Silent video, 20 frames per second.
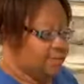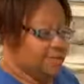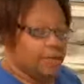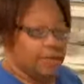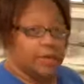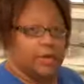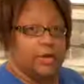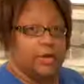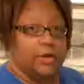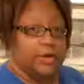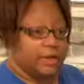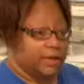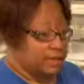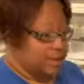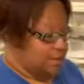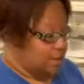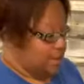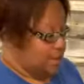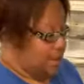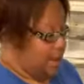
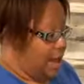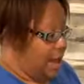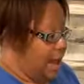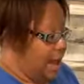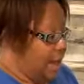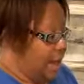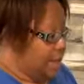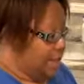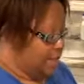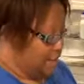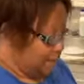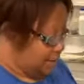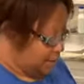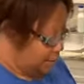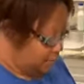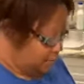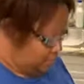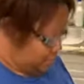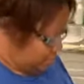very high heating